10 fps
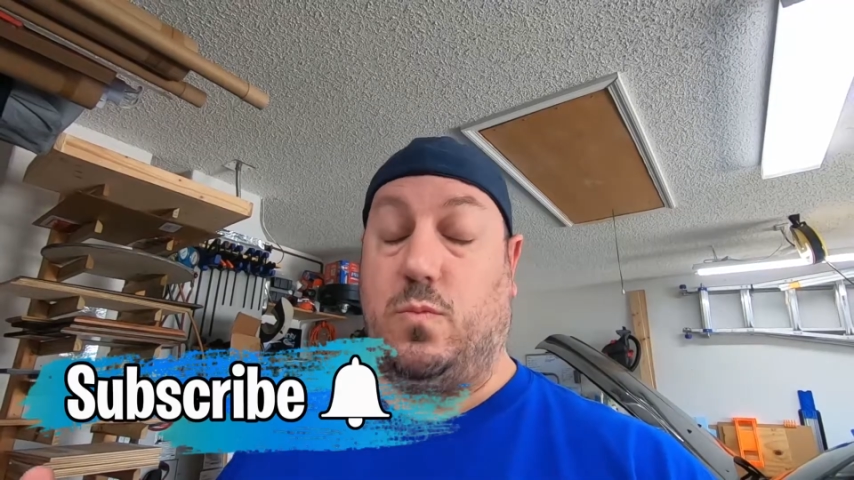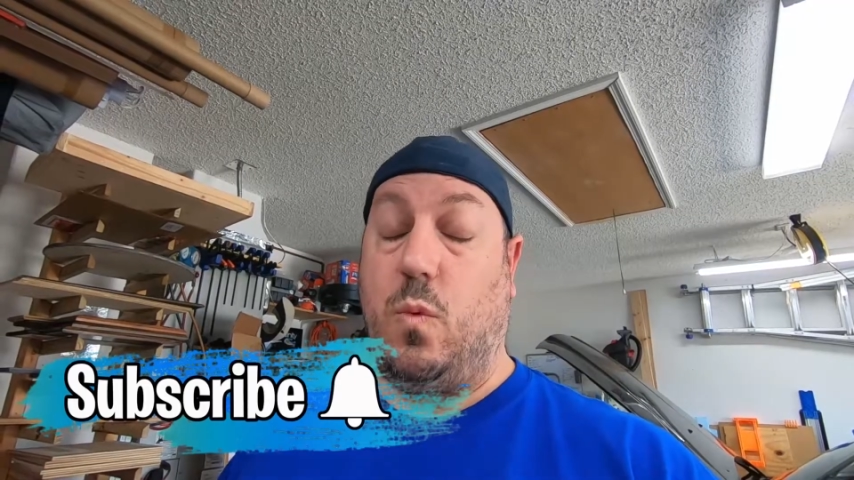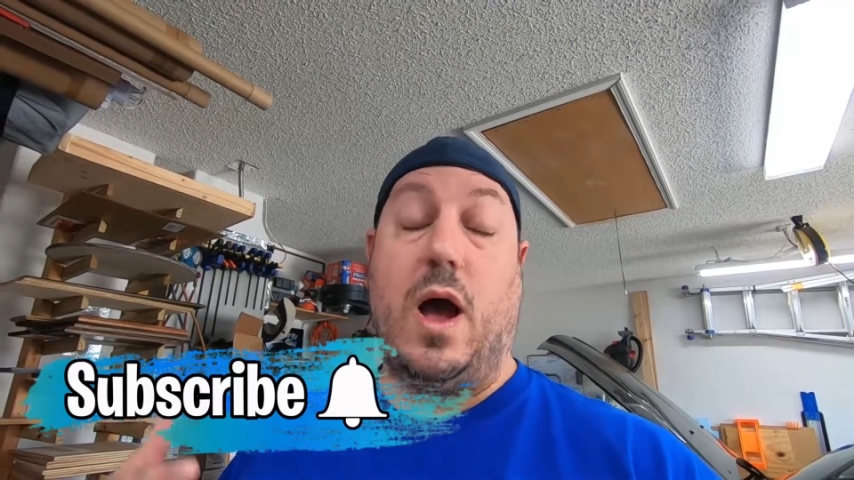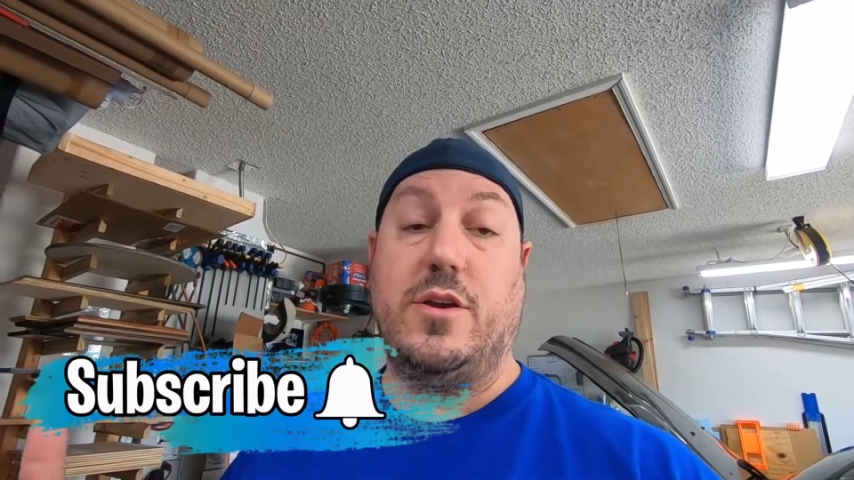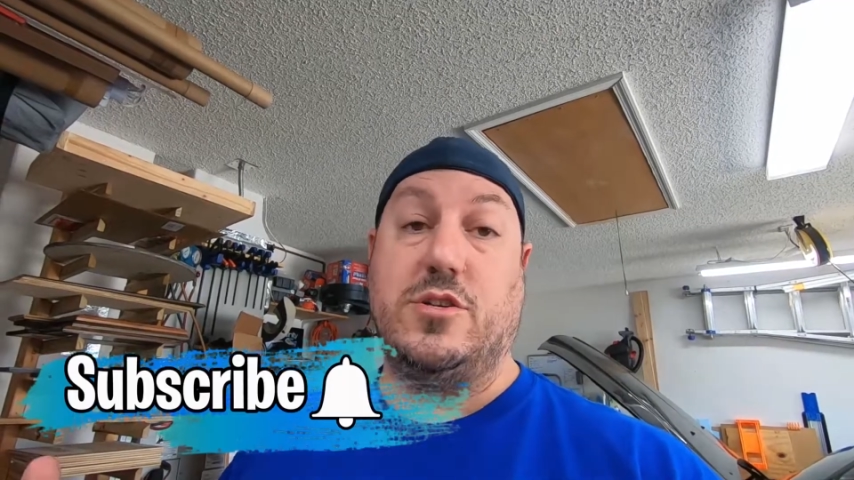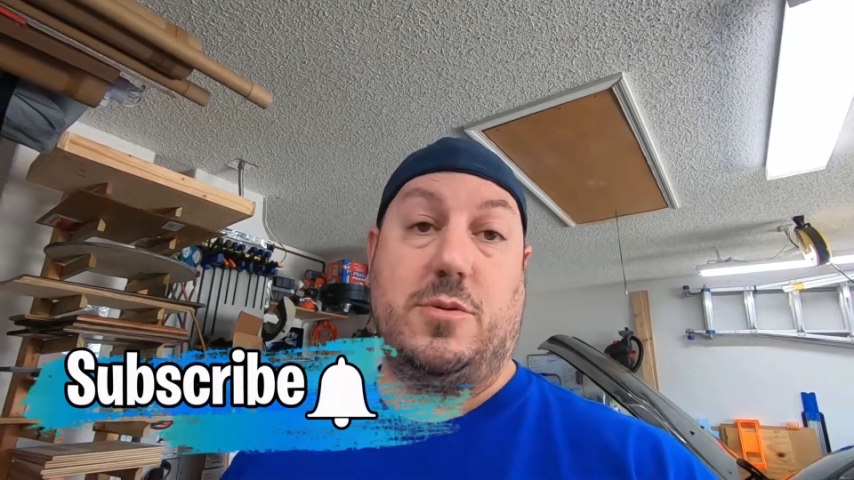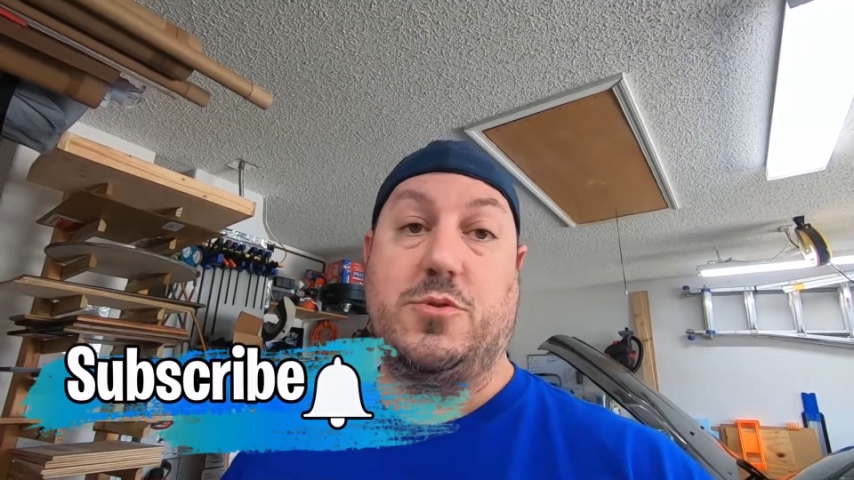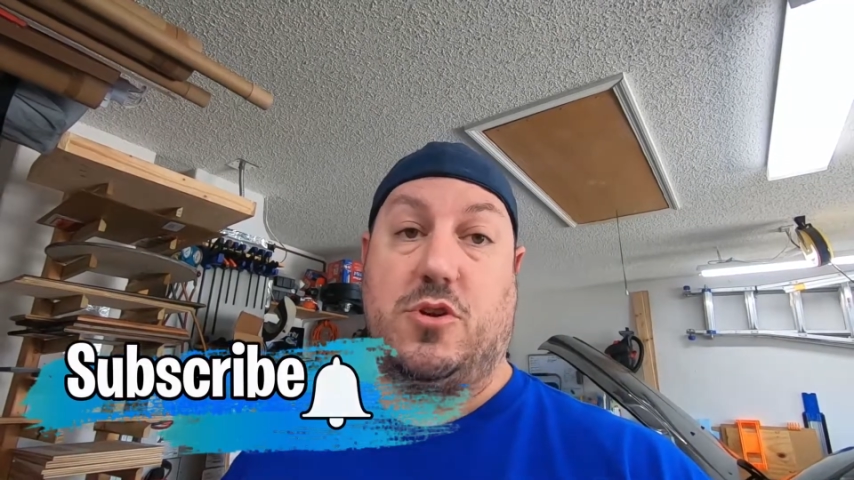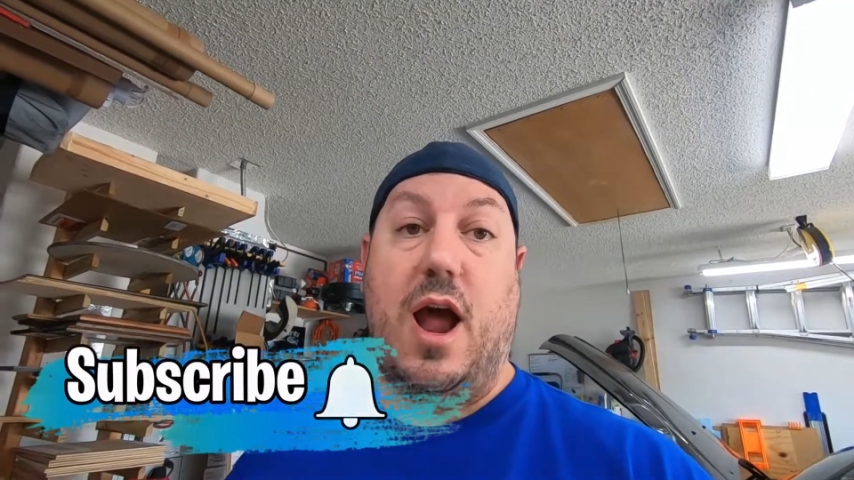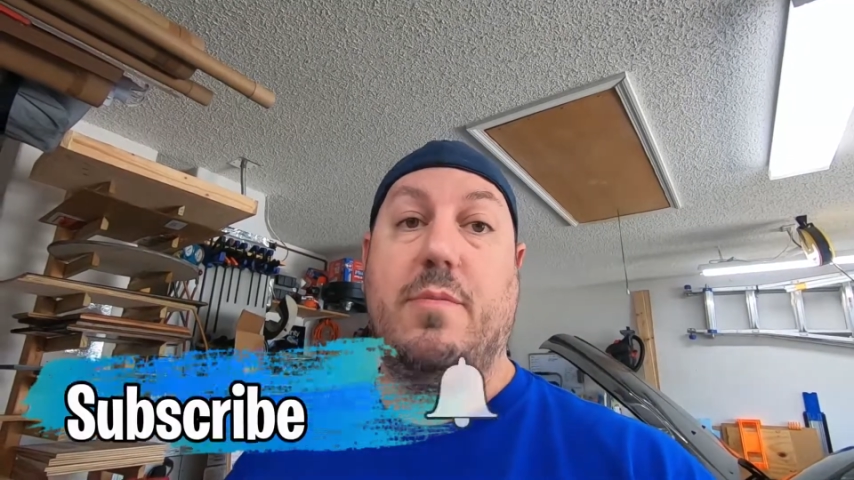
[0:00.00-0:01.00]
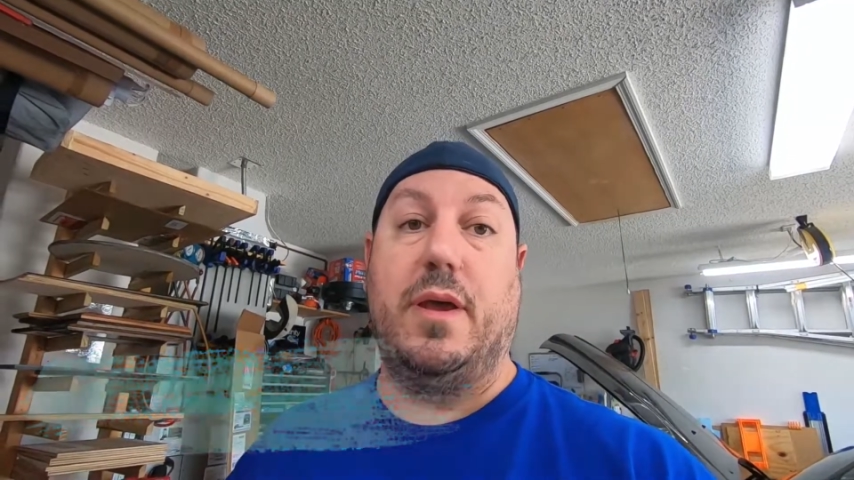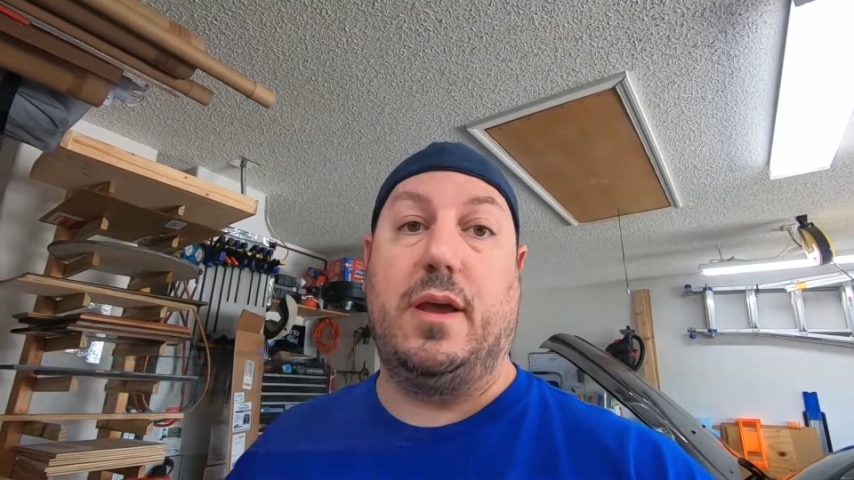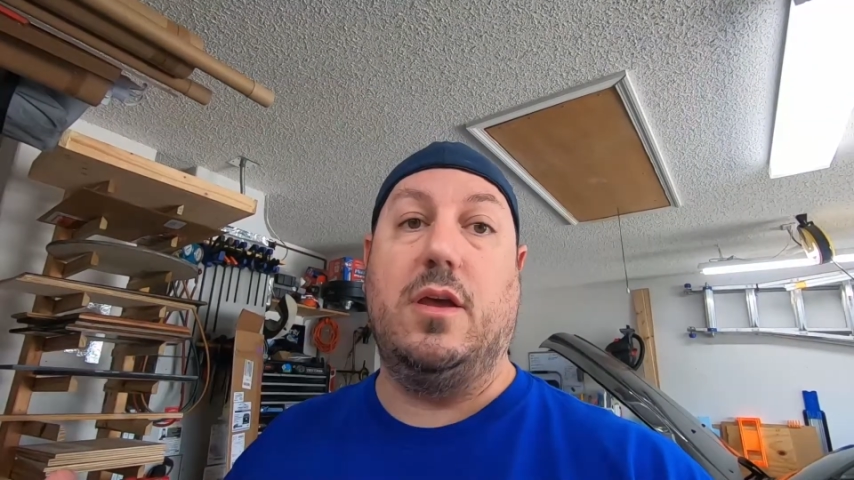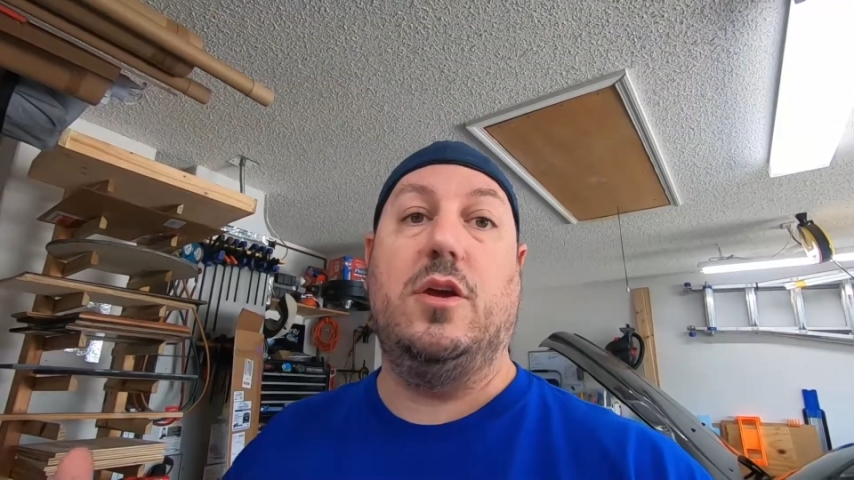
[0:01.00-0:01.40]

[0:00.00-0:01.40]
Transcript: while you're subscribing,